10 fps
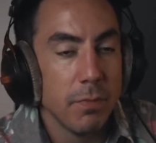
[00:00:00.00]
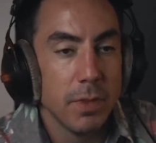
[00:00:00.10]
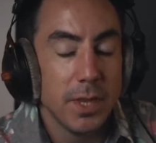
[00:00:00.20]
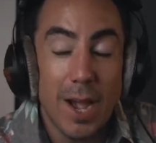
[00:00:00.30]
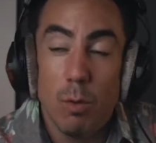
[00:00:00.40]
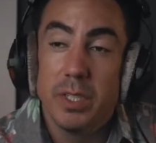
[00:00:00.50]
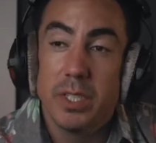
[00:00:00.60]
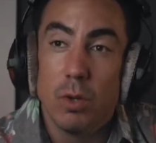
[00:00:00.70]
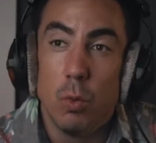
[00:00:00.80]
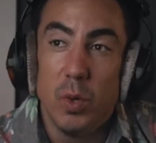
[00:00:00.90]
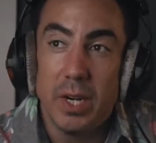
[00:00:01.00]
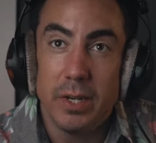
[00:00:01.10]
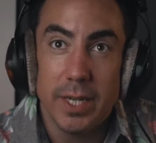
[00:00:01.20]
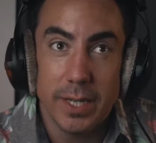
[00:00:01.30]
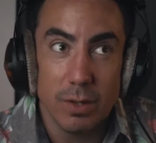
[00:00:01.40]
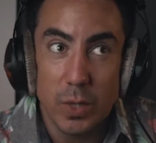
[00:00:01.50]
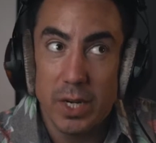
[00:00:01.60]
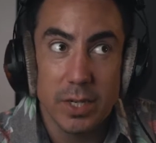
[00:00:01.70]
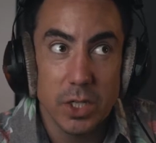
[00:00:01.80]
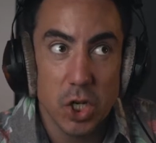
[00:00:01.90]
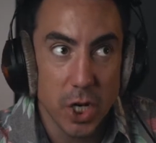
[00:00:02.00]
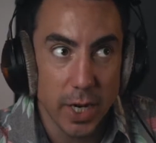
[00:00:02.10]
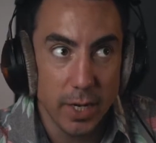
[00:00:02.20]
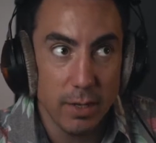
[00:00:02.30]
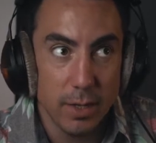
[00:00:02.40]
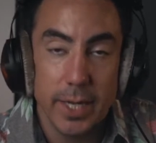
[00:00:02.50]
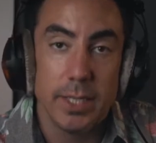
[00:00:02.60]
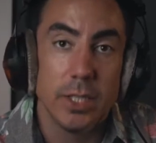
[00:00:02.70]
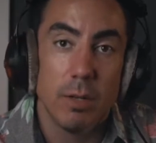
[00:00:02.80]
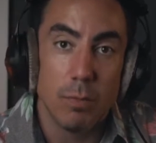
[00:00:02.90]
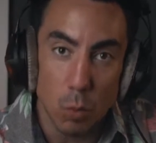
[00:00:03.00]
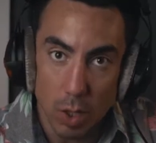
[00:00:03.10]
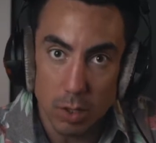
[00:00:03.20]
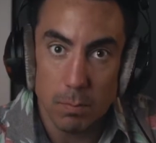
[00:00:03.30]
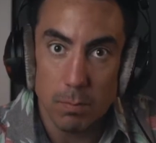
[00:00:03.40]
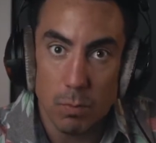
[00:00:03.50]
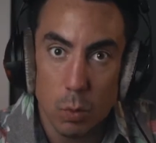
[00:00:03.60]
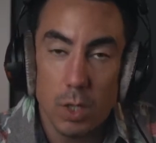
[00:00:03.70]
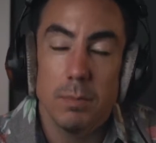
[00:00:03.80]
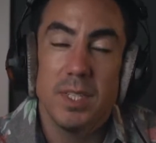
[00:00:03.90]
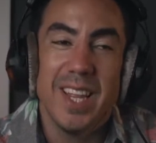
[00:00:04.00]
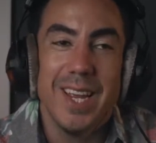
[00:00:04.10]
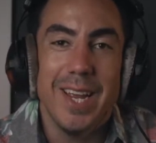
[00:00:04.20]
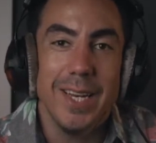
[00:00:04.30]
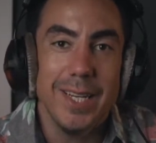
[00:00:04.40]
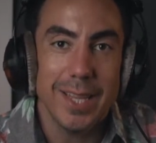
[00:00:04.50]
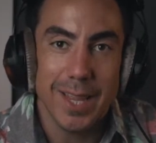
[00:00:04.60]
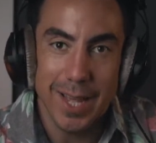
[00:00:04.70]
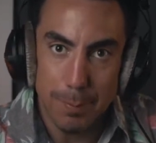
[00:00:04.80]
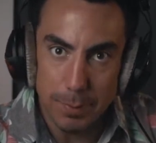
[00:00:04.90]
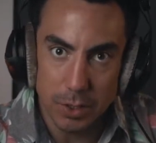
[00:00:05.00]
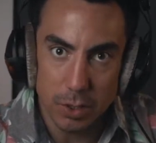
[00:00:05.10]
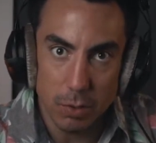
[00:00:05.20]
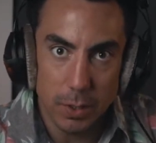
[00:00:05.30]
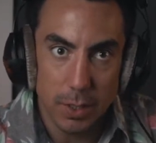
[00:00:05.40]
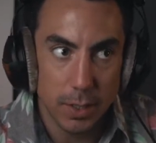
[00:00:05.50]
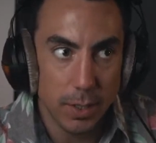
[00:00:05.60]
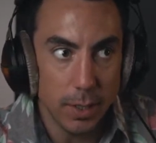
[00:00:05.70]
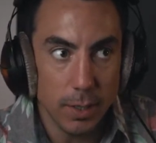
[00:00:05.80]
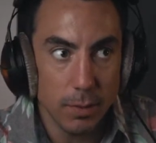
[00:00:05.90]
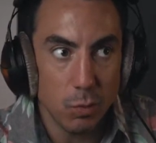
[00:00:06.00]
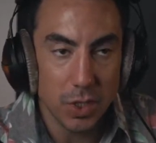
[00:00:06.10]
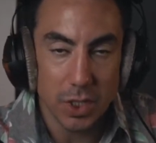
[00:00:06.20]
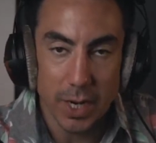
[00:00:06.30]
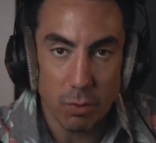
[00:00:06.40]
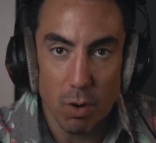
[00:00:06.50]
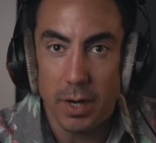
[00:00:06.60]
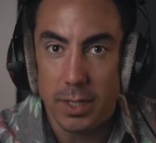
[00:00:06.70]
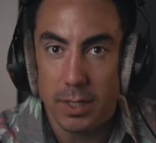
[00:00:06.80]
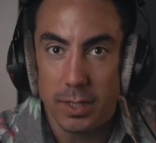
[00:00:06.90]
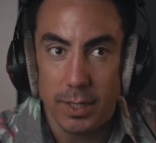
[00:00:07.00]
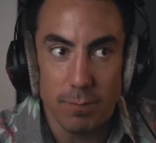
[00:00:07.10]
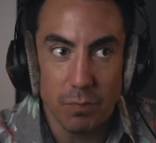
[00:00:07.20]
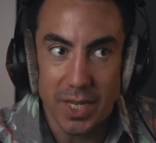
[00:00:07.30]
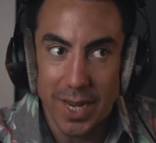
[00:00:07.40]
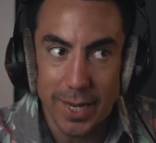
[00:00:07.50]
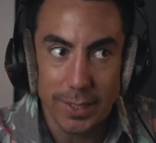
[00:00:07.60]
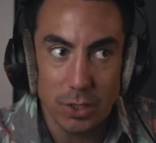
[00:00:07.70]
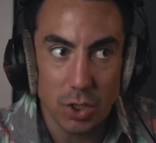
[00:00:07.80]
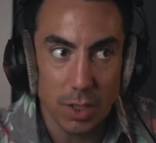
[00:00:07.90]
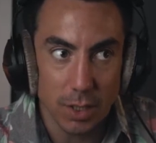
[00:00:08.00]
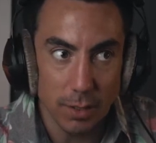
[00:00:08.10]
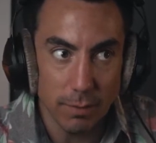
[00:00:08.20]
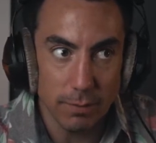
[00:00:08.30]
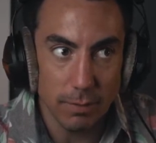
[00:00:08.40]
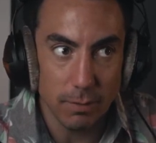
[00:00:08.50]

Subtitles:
That was the weirdest shit. Ladies and gentlemen, welcome. Welcome to the 80th episode, which is ironically the age of